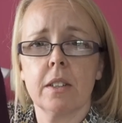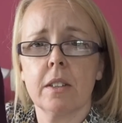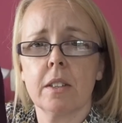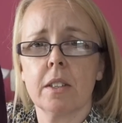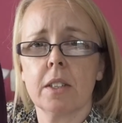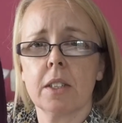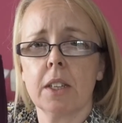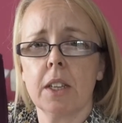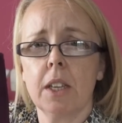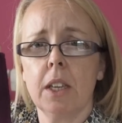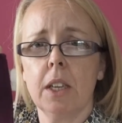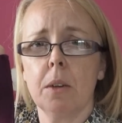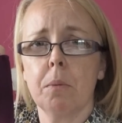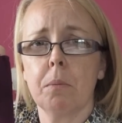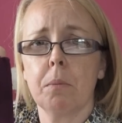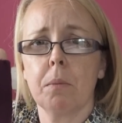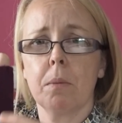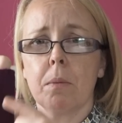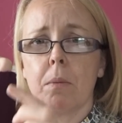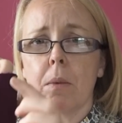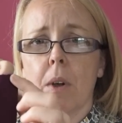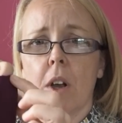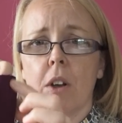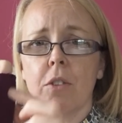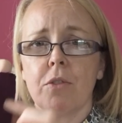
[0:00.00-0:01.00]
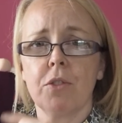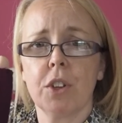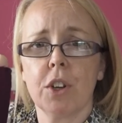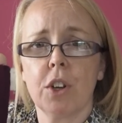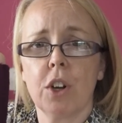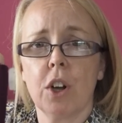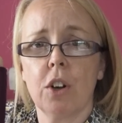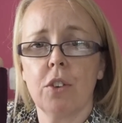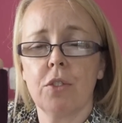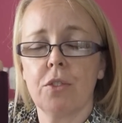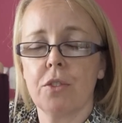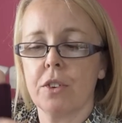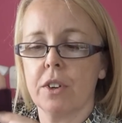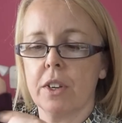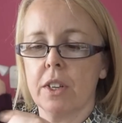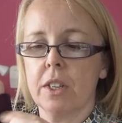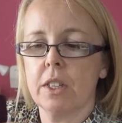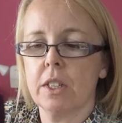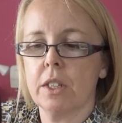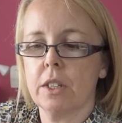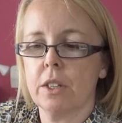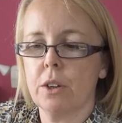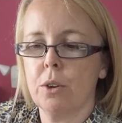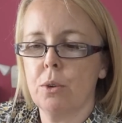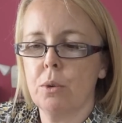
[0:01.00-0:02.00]
seam of the cuff is
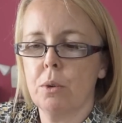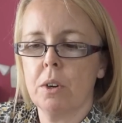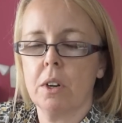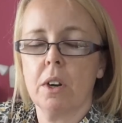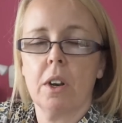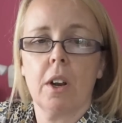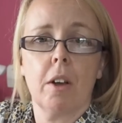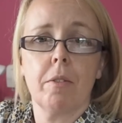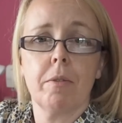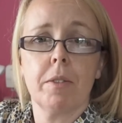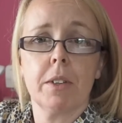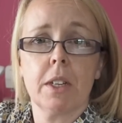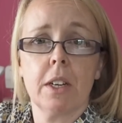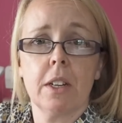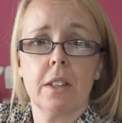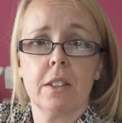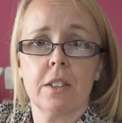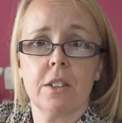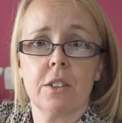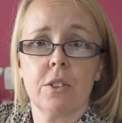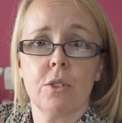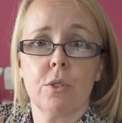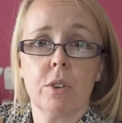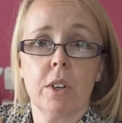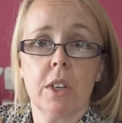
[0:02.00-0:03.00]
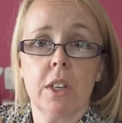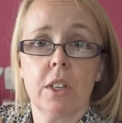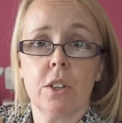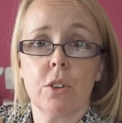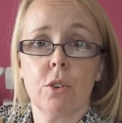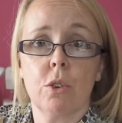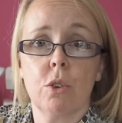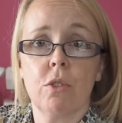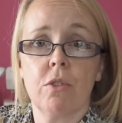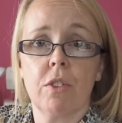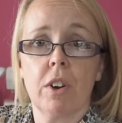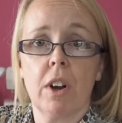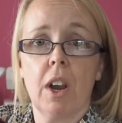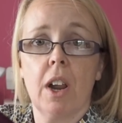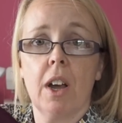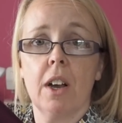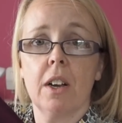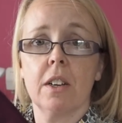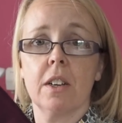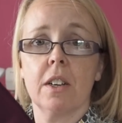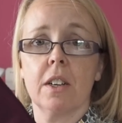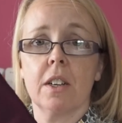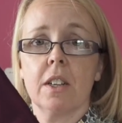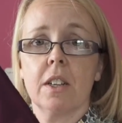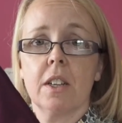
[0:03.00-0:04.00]
sewn and obviously there's no need to overlock
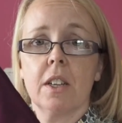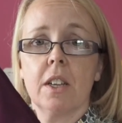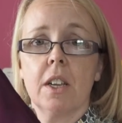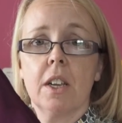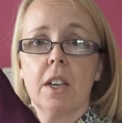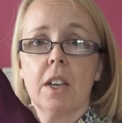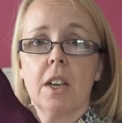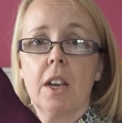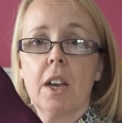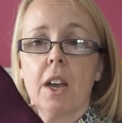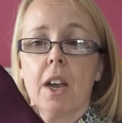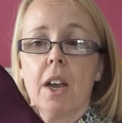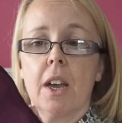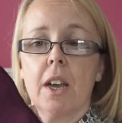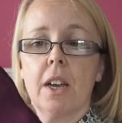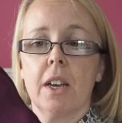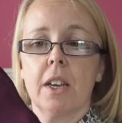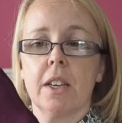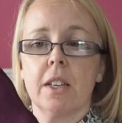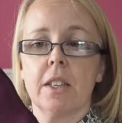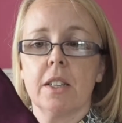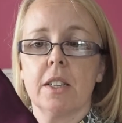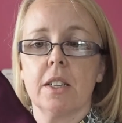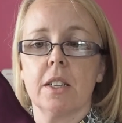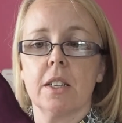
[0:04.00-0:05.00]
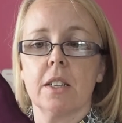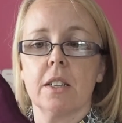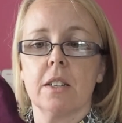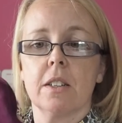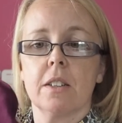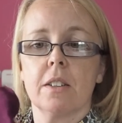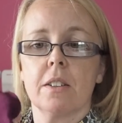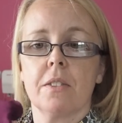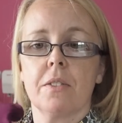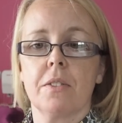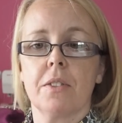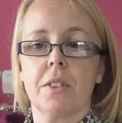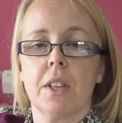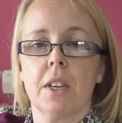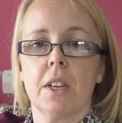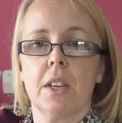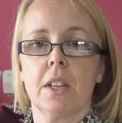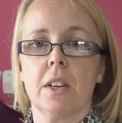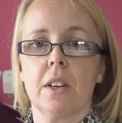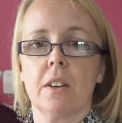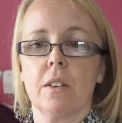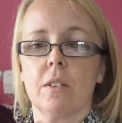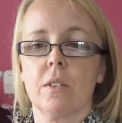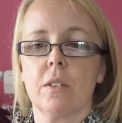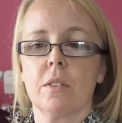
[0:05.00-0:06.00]
and
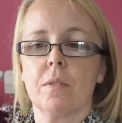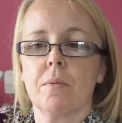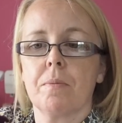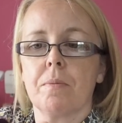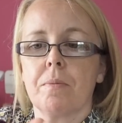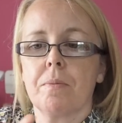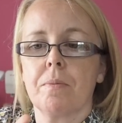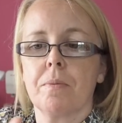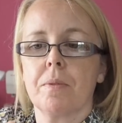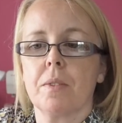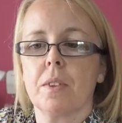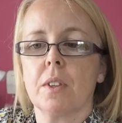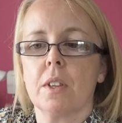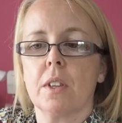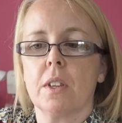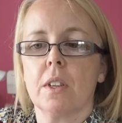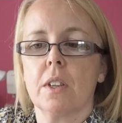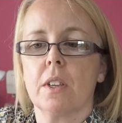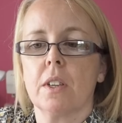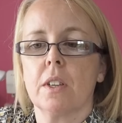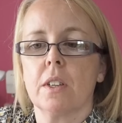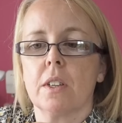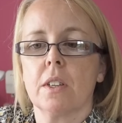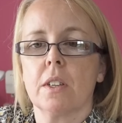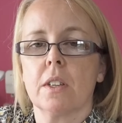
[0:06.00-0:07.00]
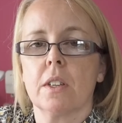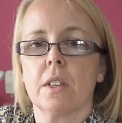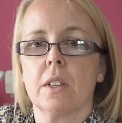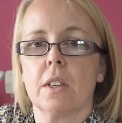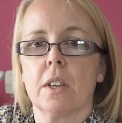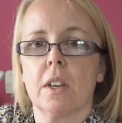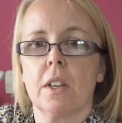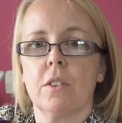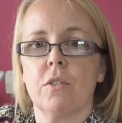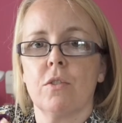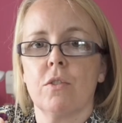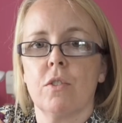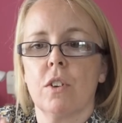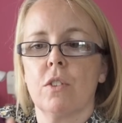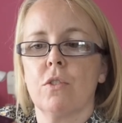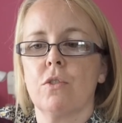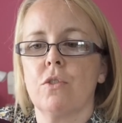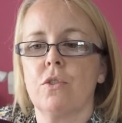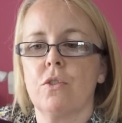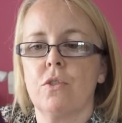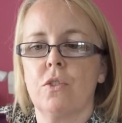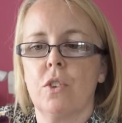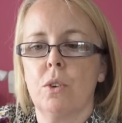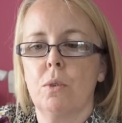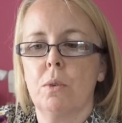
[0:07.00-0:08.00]
then kind of
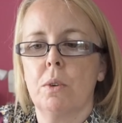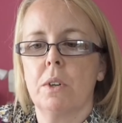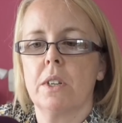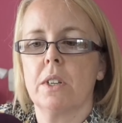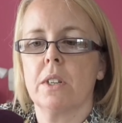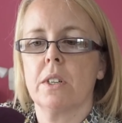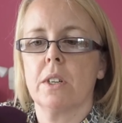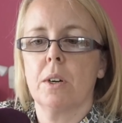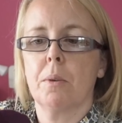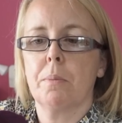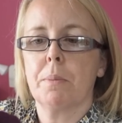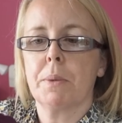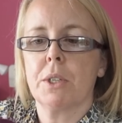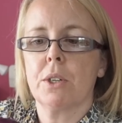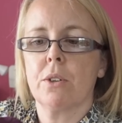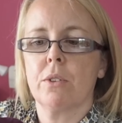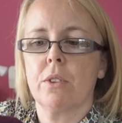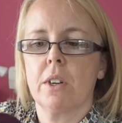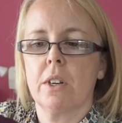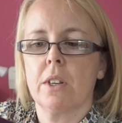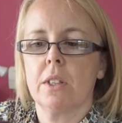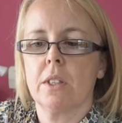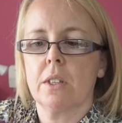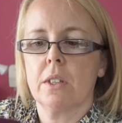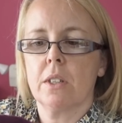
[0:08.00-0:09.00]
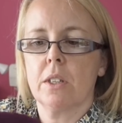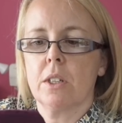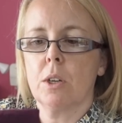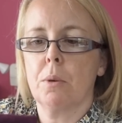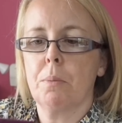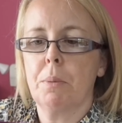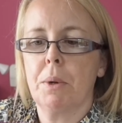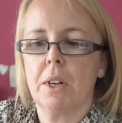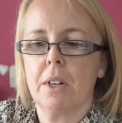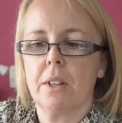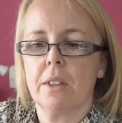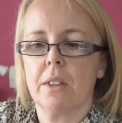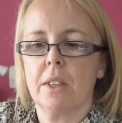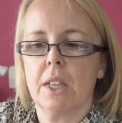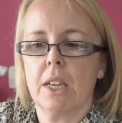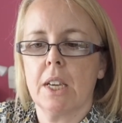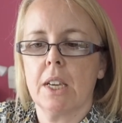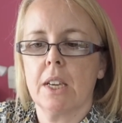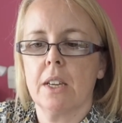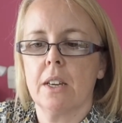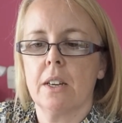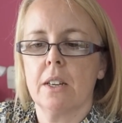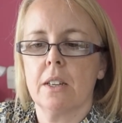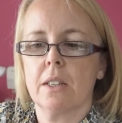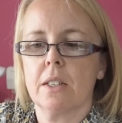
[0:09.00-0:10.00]
fold it up so that it's double
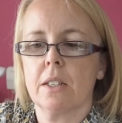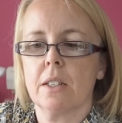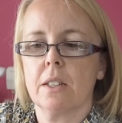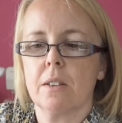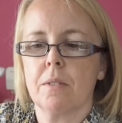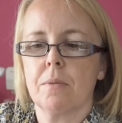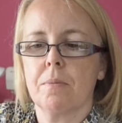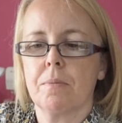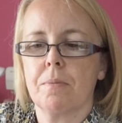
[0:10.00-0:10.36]
thickness